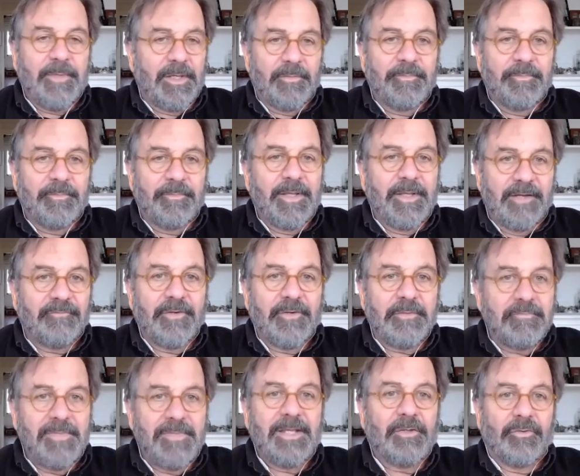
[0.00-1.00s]
but every
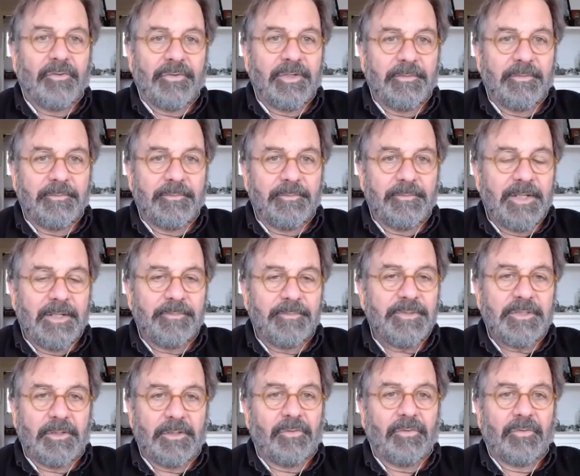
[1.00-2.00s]
male in a
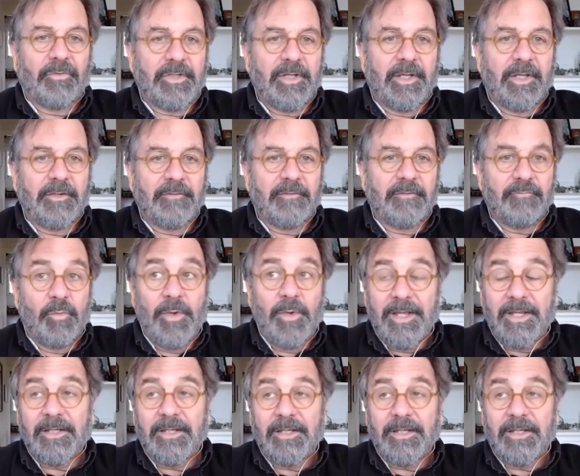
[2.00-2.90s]
particular kind of way,